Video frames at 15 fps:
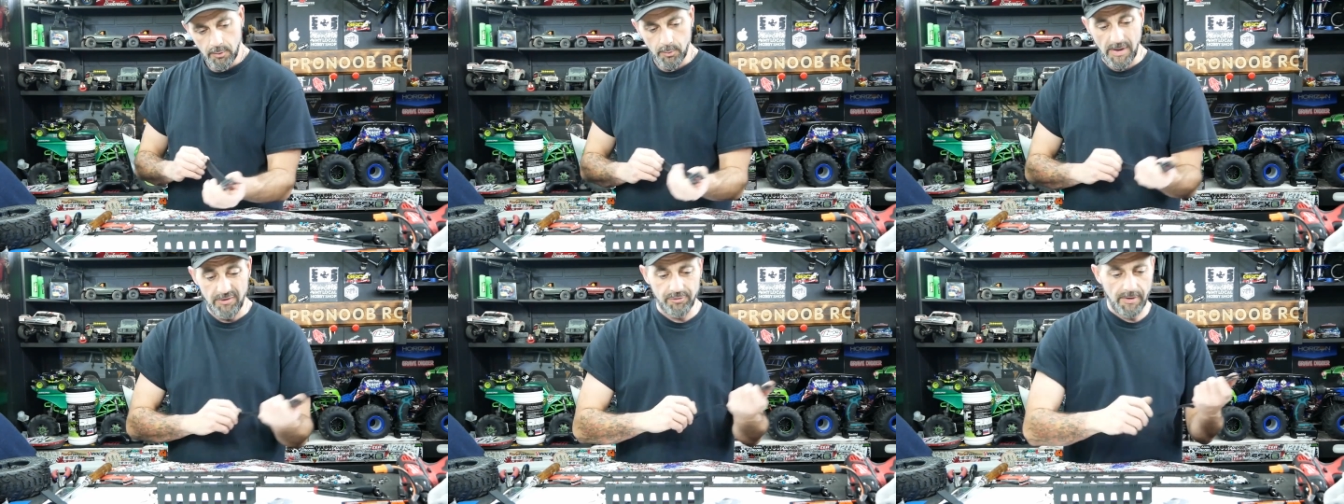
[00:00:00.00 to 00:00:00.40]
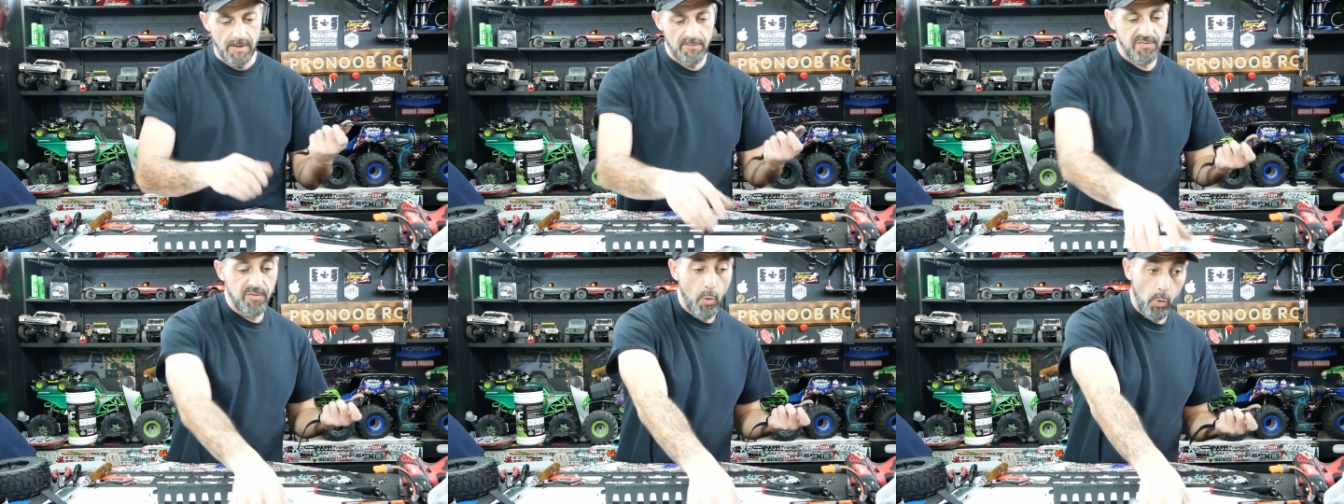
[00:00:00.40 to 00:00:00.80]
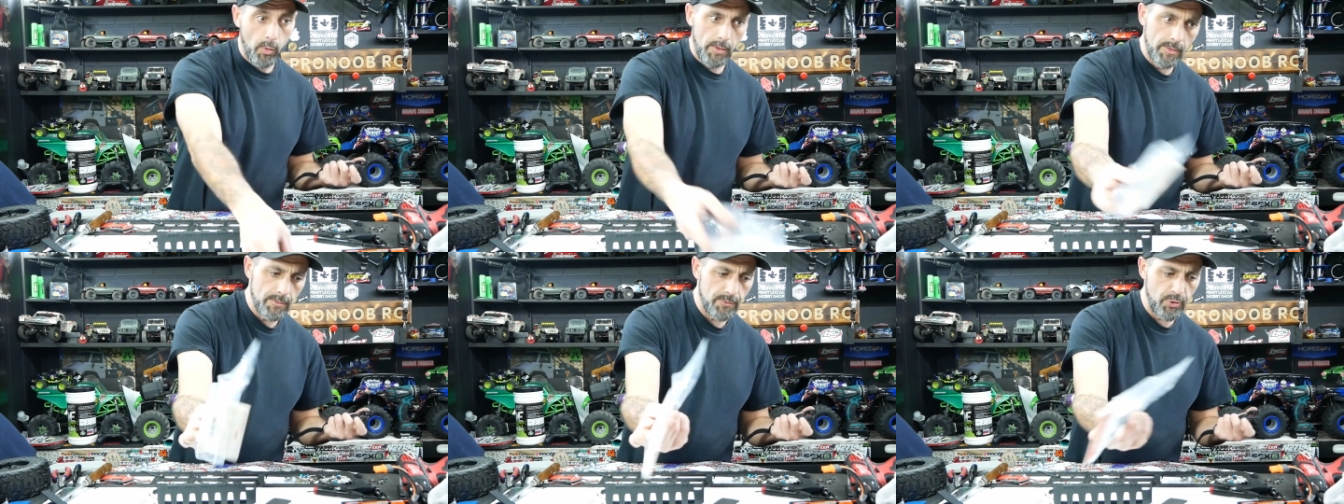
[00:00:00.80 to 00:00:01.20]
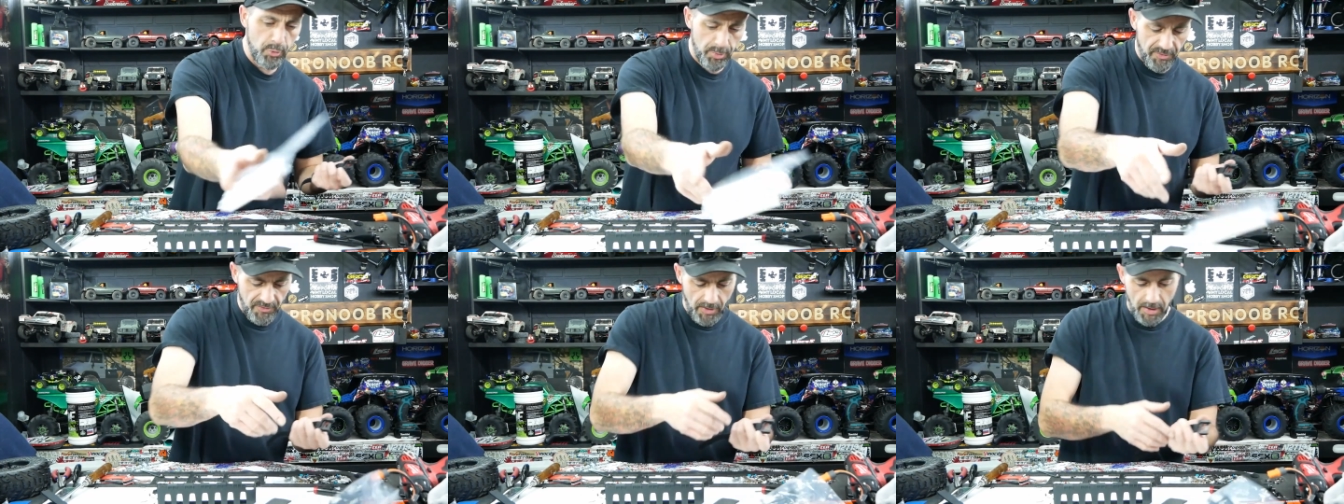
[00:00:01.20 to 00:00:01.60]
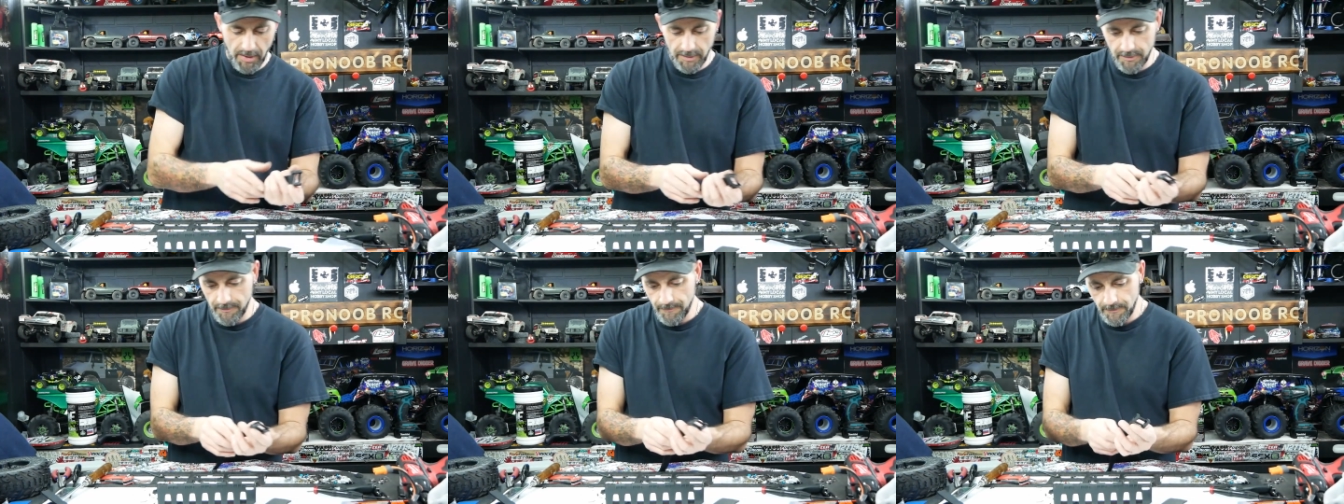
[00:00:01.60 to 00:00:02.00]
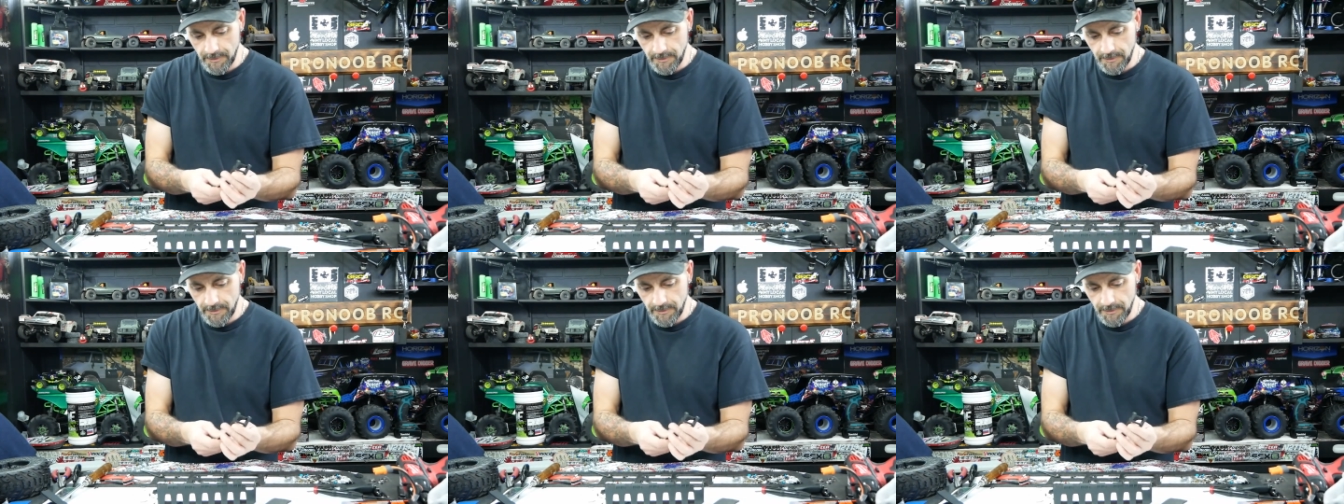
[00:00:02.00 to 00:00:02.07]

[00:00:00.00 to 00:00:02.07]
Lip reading: We actually got 4, 2 per side.